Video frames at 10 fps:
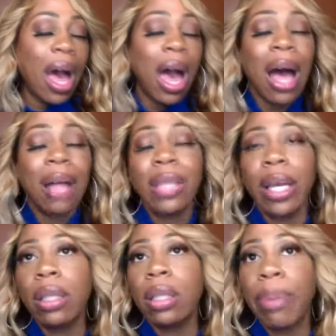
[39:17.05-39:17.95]
I'll take
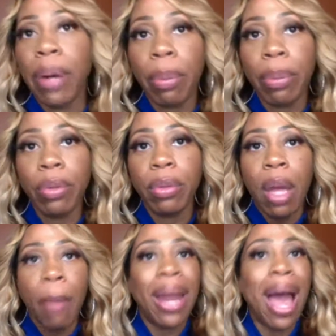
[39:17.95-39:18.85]
a little purple.
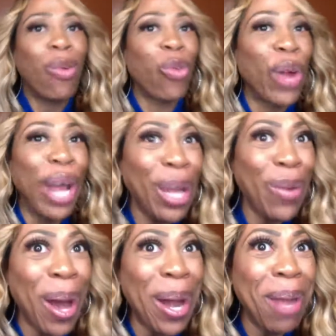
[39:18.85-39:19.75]
But I really
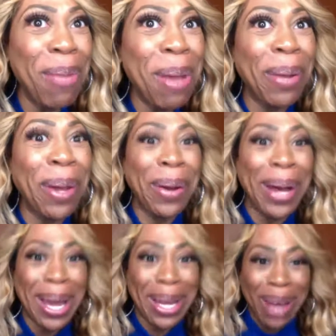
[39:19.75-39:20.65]
want it to be blue,
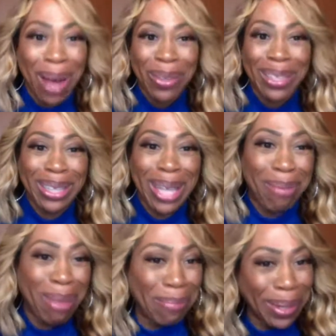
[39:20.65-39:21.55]
honey. I want that thing to
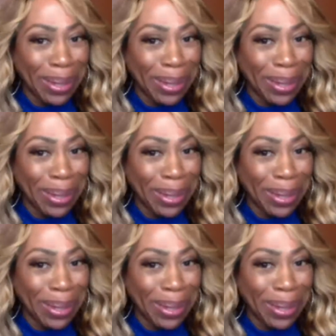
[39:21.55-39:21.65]
be blue.